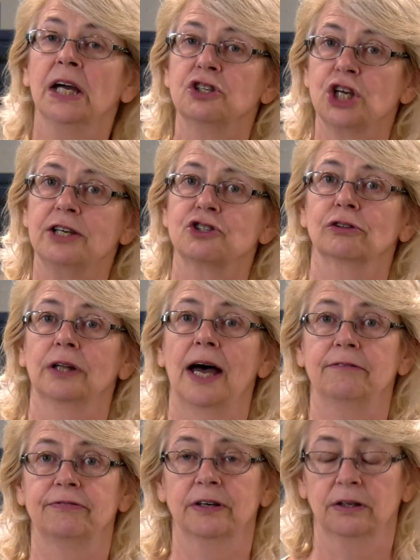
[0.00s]
change your
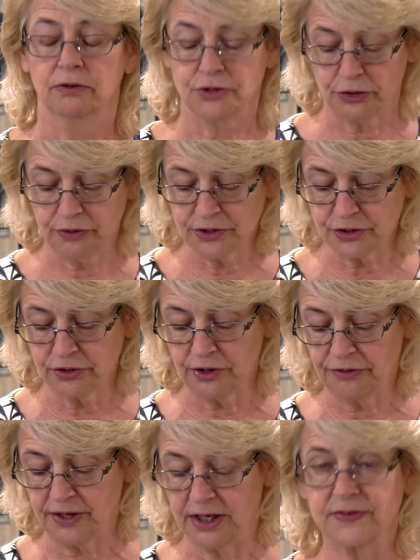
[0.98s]
life. So these are
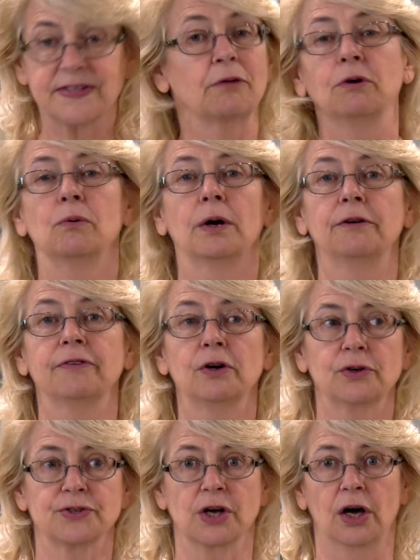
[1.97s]
the things that we want to
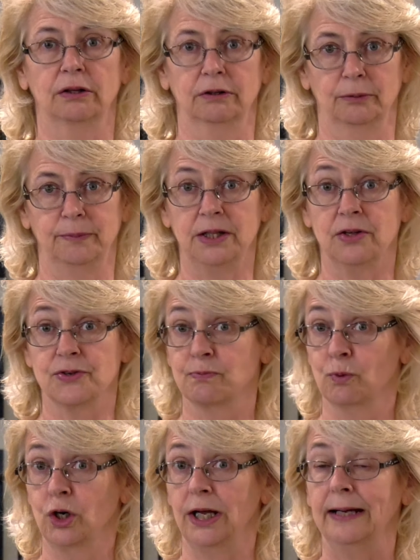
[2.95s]
focus on a little bit this
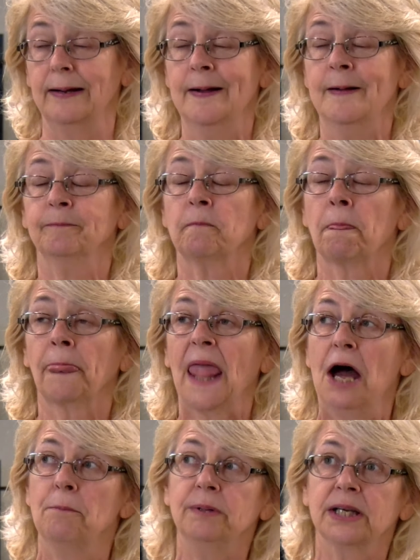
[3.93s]
morning
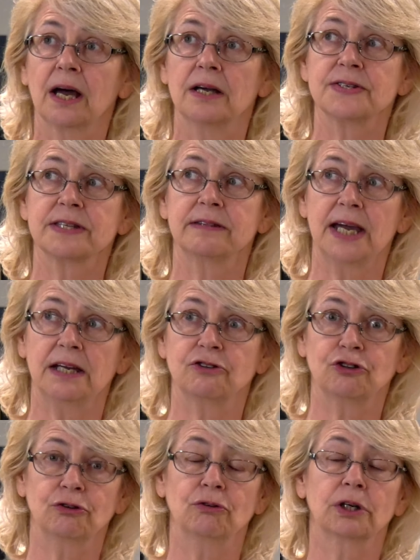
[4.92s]
because they
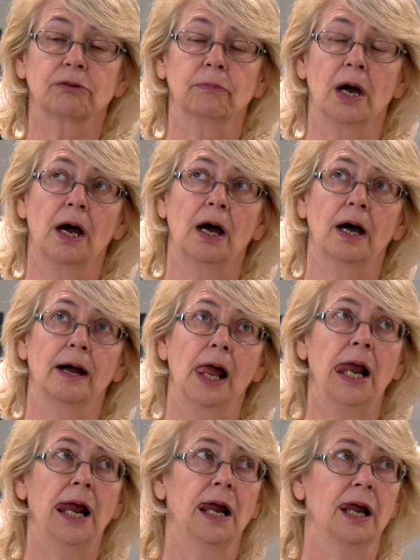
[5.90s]
do
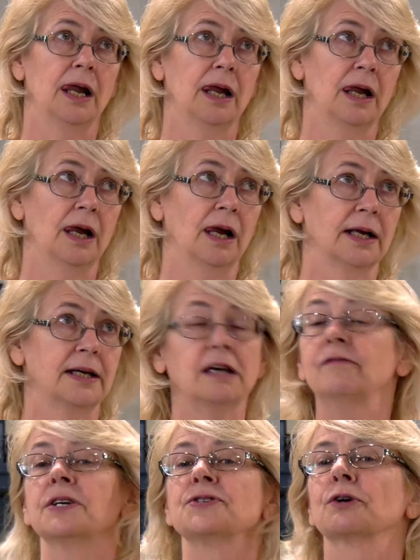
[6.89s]

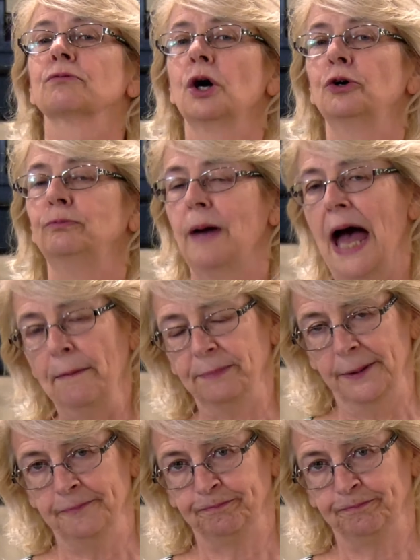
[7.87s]
give us a roadmap.